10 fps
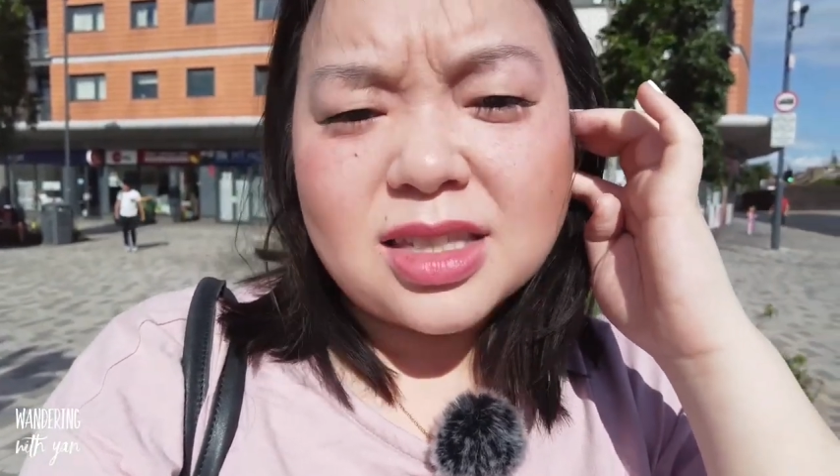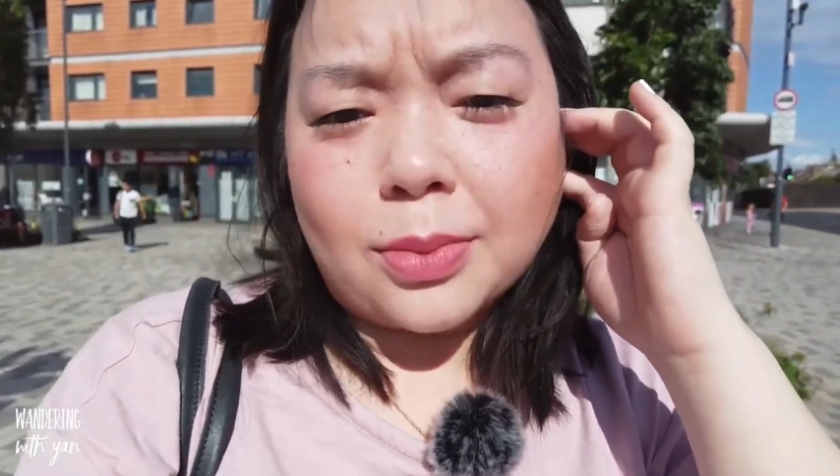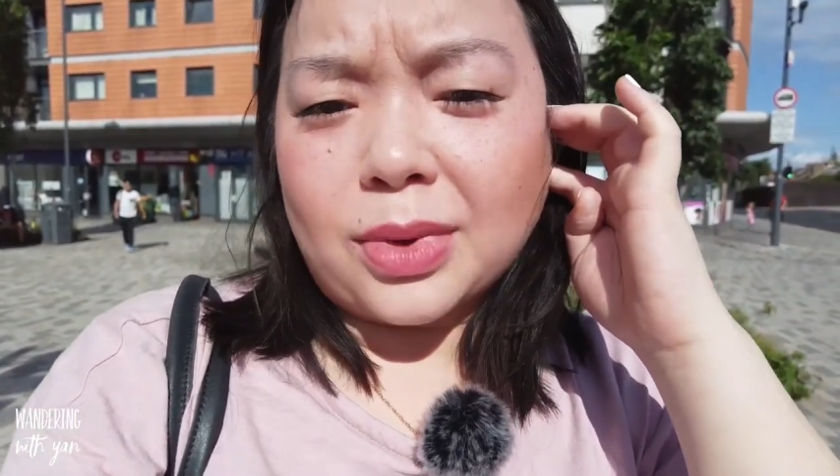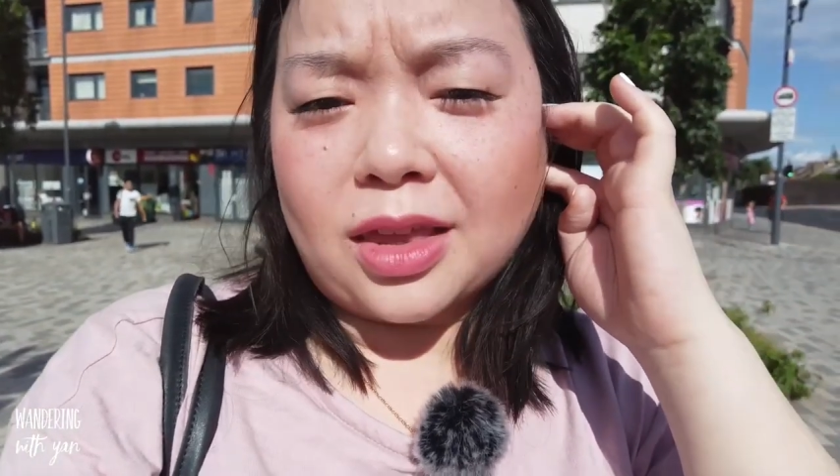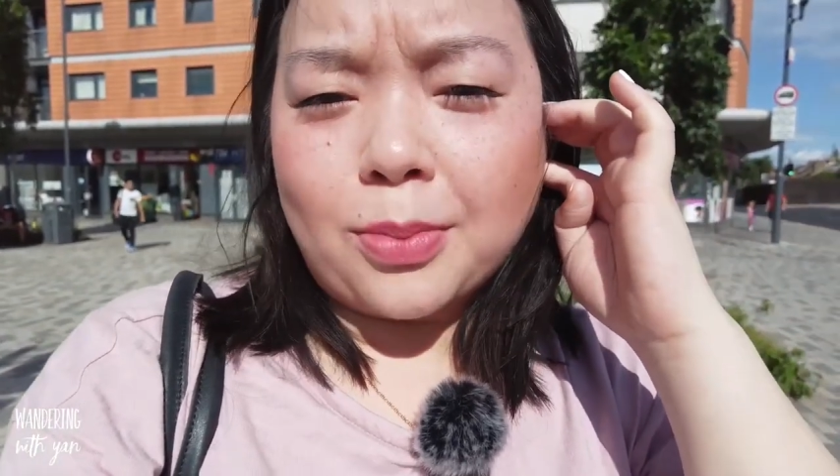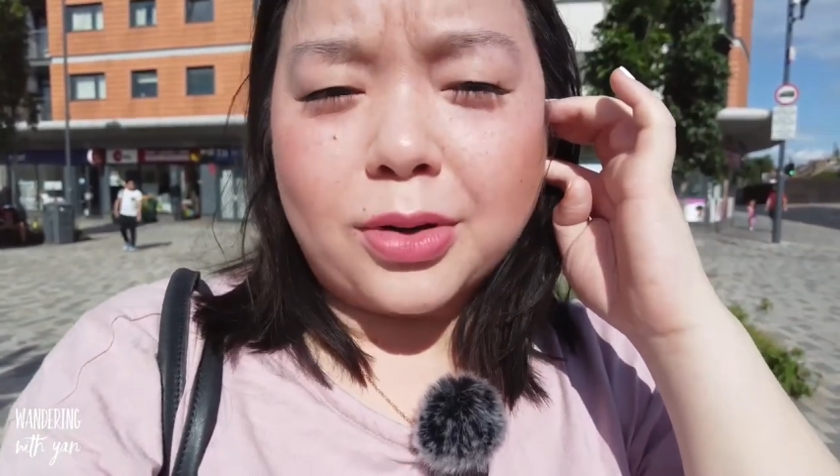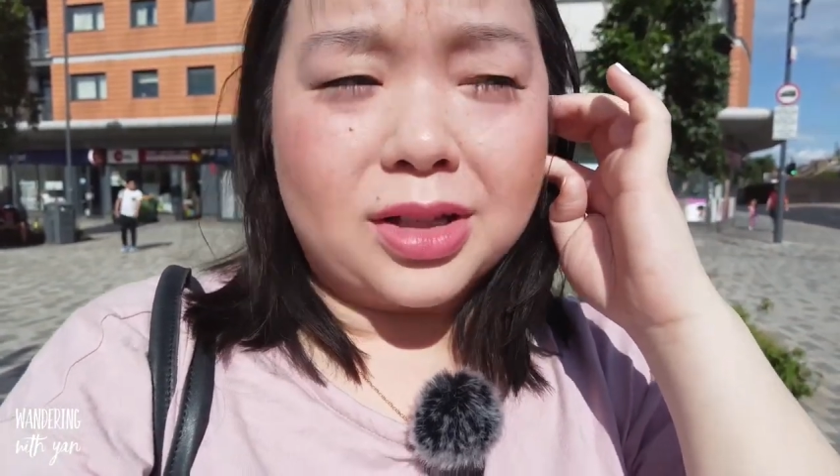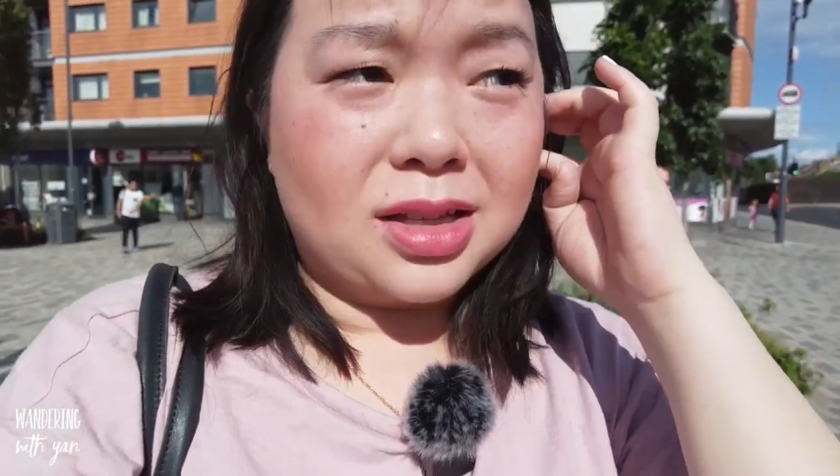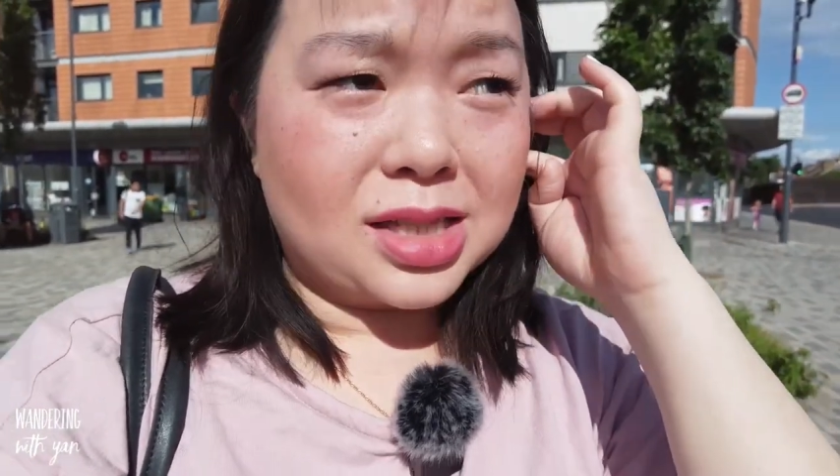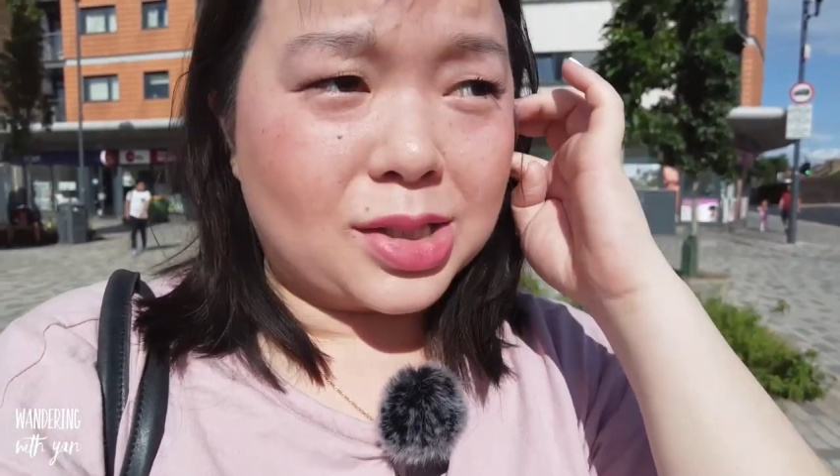it's something they put
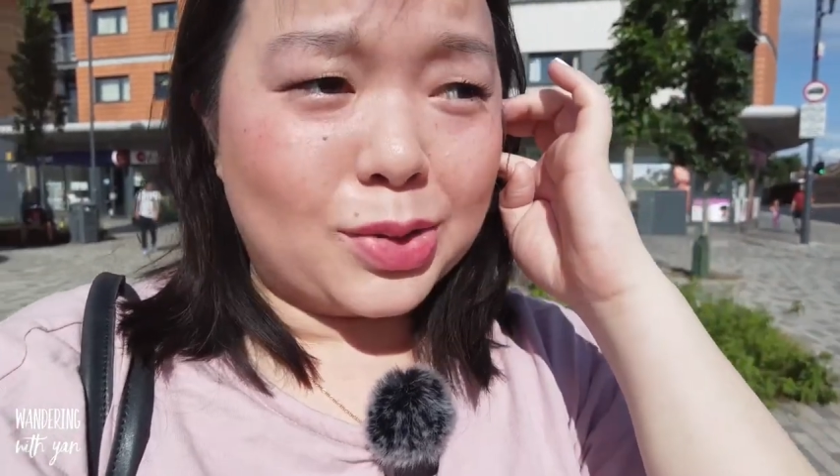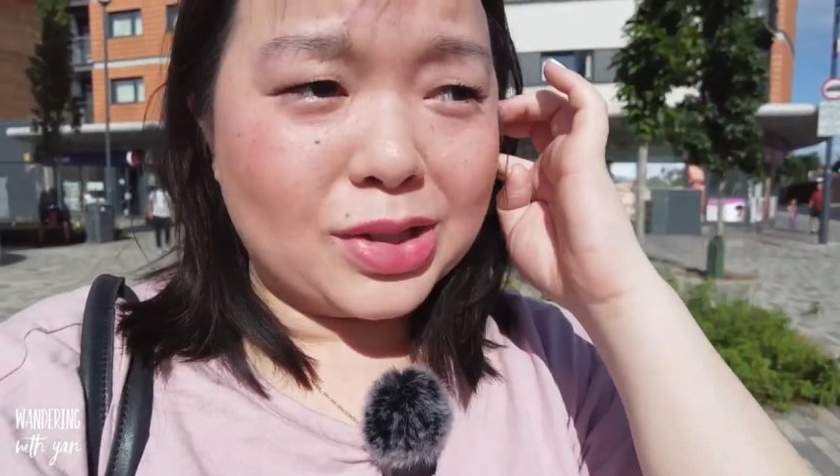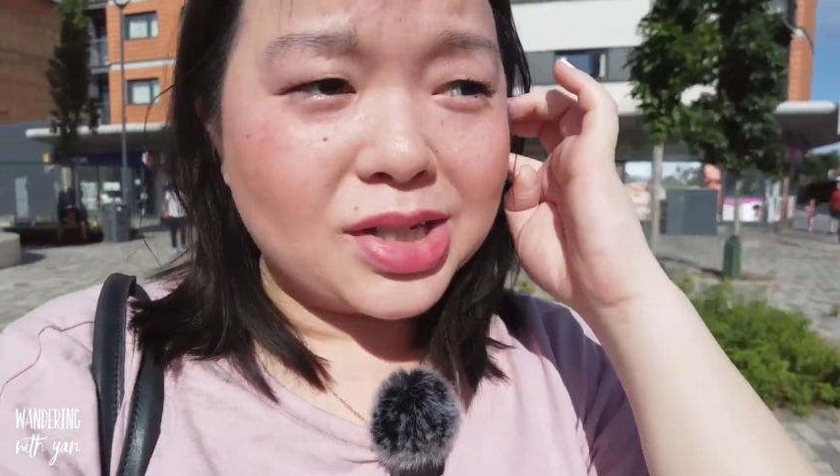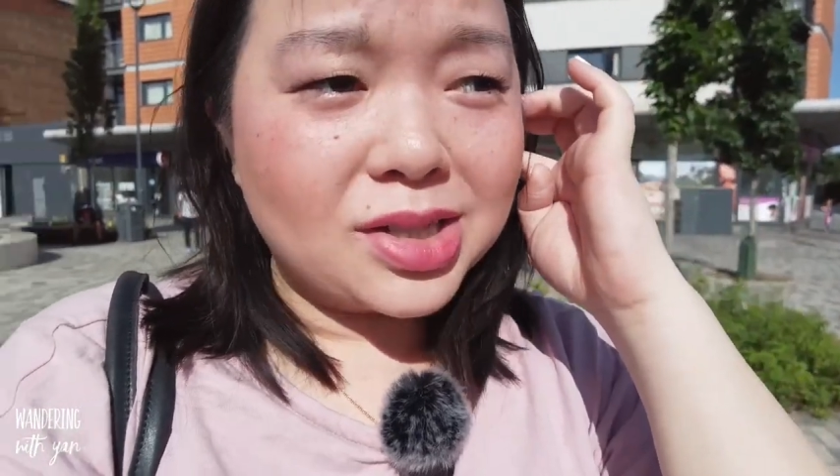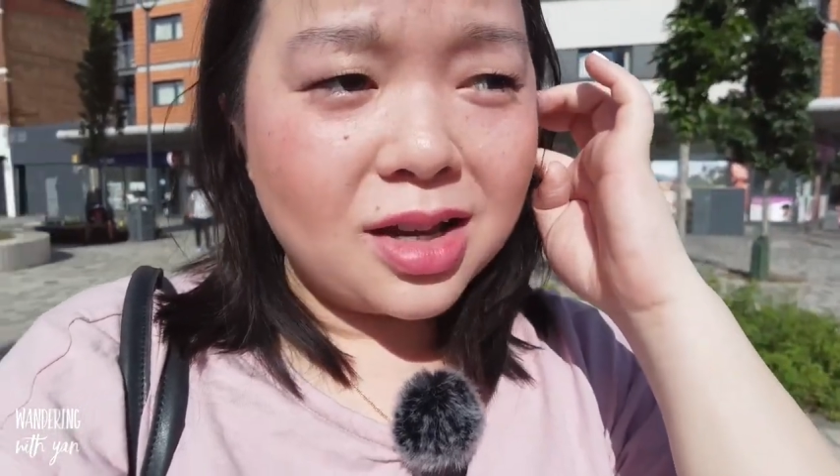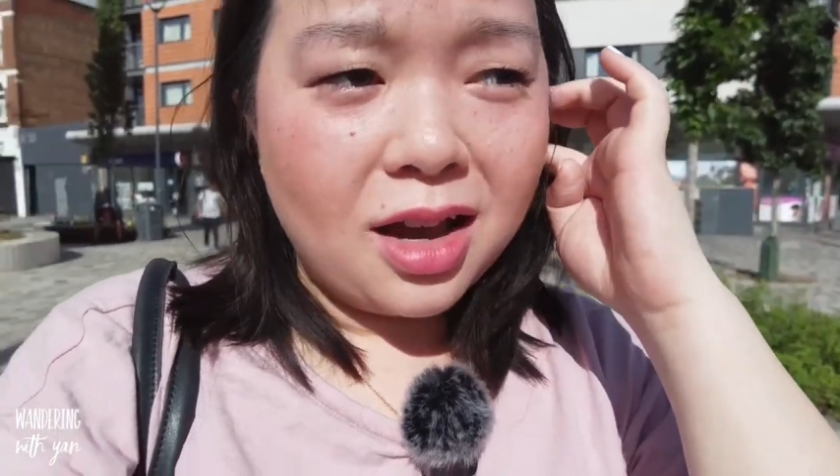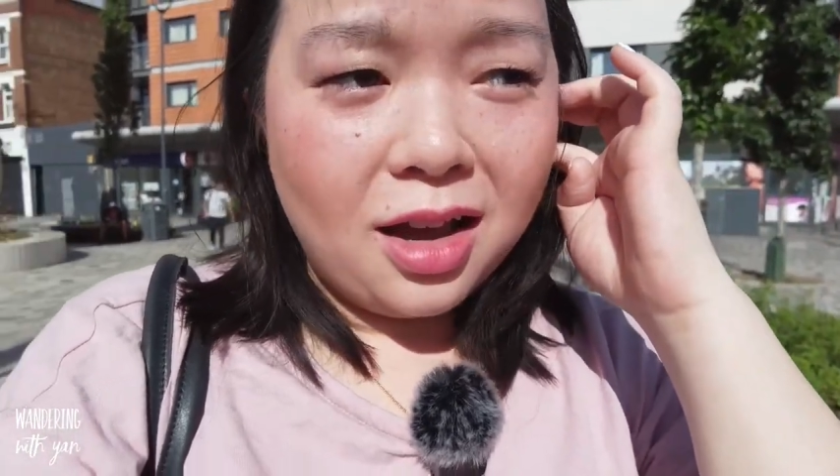in the sauce,